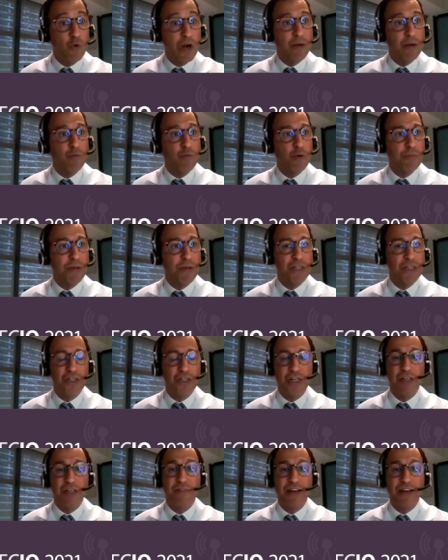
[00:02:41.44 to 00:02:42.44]
and more
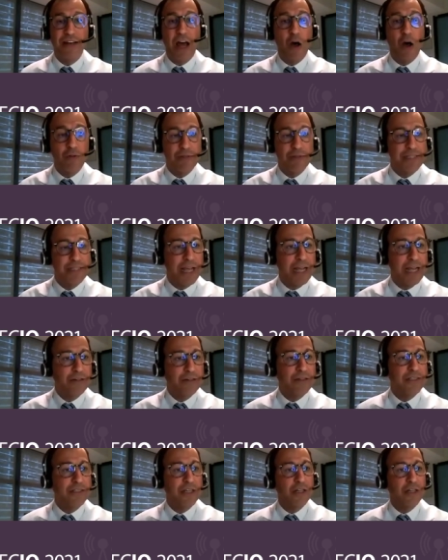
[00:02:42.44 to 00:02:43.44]
patients, even outside the
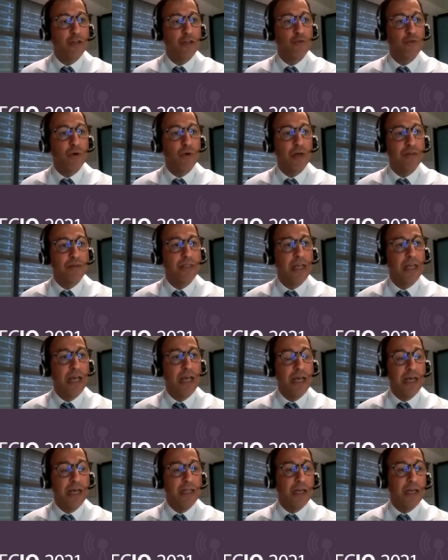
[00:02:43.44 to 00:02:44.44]
study, to us.
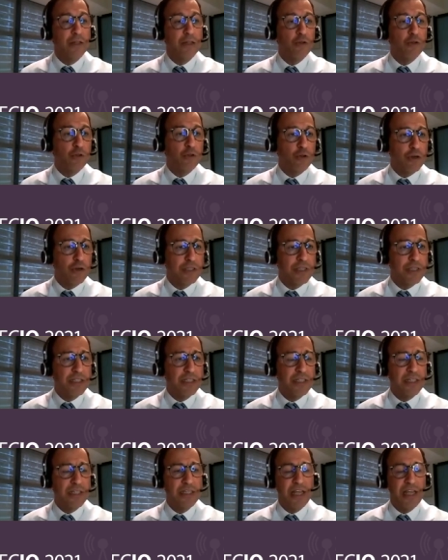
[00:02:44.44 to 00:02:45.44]
Uh, the
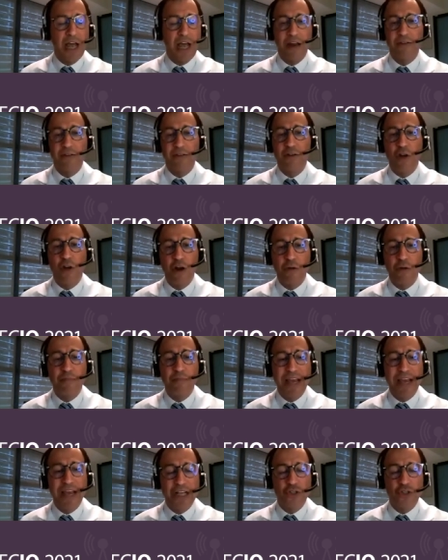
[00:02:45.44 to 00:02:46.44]
toxicity and
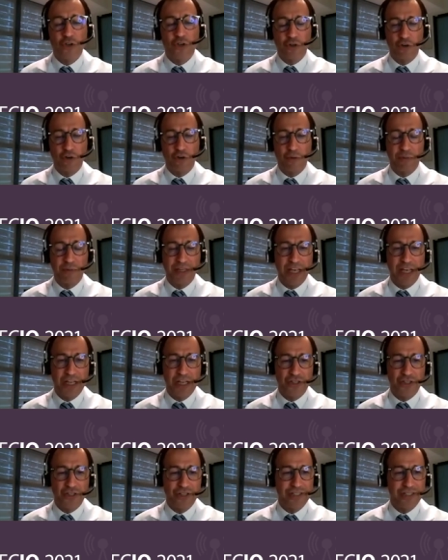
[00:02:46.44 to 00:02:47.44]
non-major
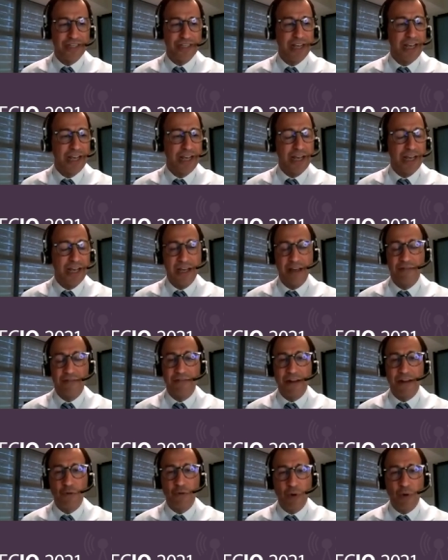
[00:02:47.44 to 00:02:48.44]
complications uh,
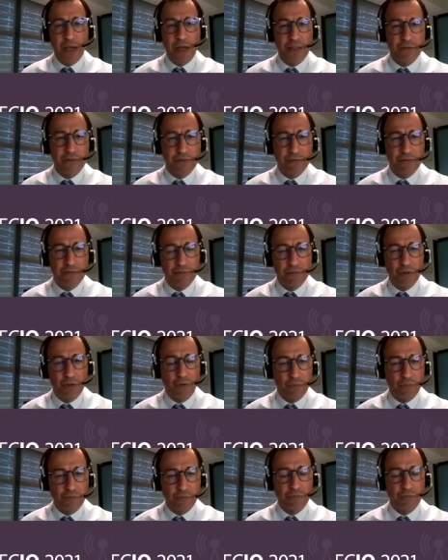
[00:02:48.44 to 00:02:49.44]
were quite, you
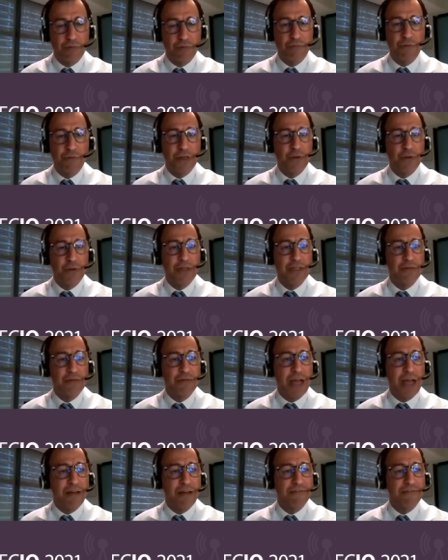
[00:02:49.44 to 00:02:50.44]
know, frequent. We
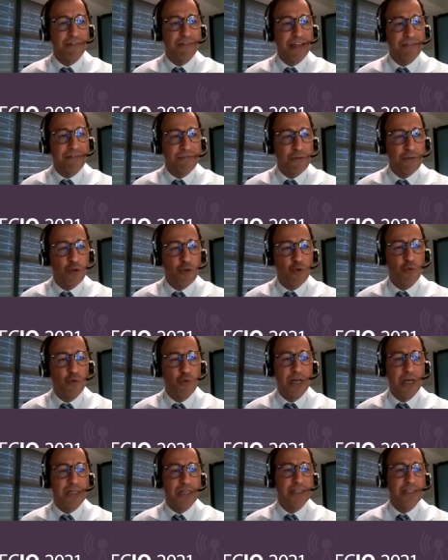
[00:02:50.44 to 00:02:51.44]
have a few
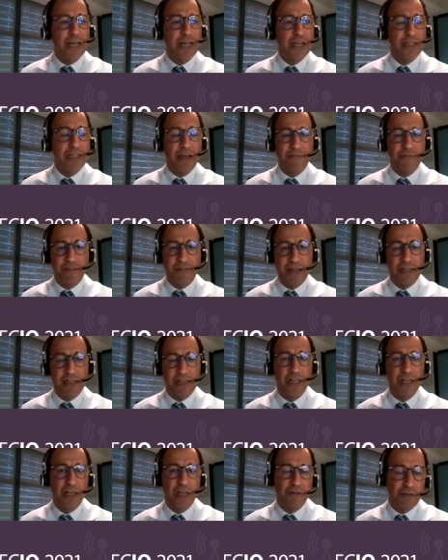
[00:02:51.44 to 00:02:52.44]
side effects
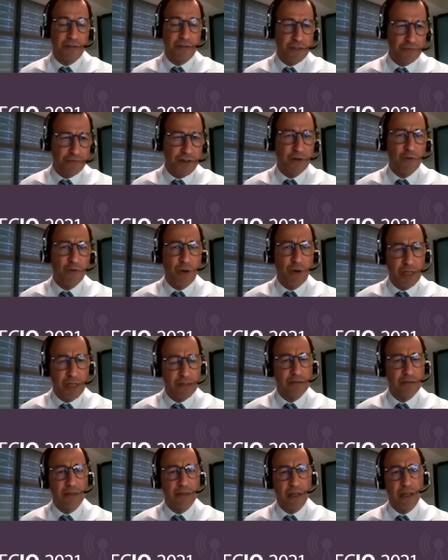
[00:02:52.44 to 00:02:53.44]
which were quite
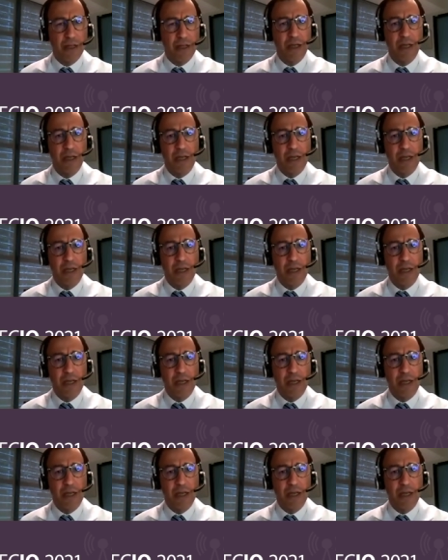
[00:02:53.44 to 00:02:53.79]
uh,